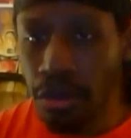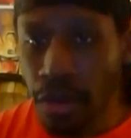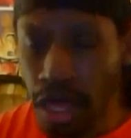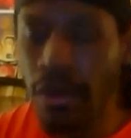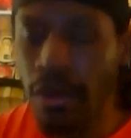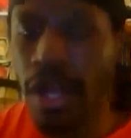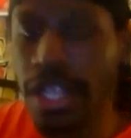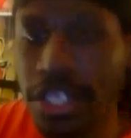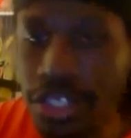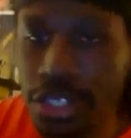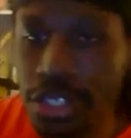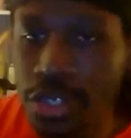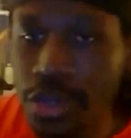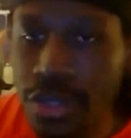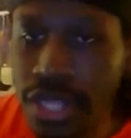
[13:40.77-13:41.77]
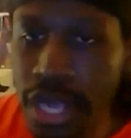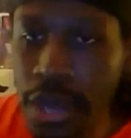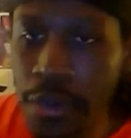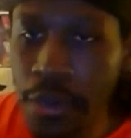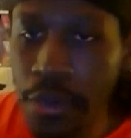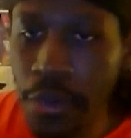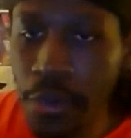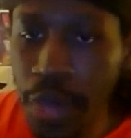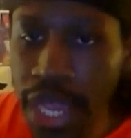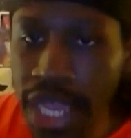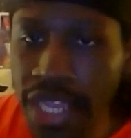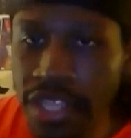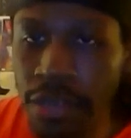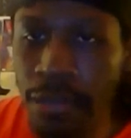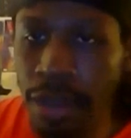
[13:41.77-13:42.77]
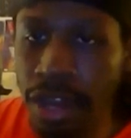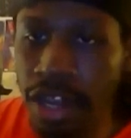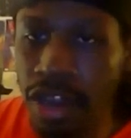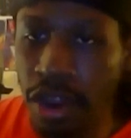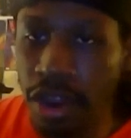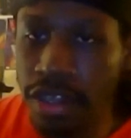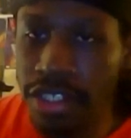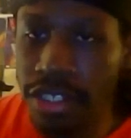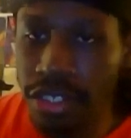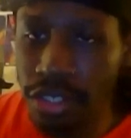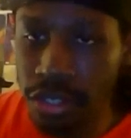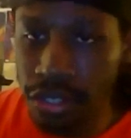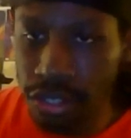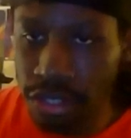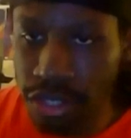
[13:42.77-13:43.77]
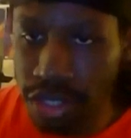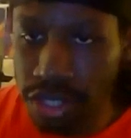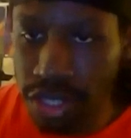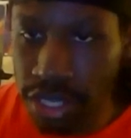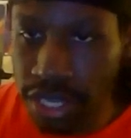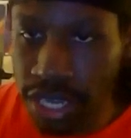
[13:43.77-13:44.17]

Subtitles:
while it's true that we demonic arts users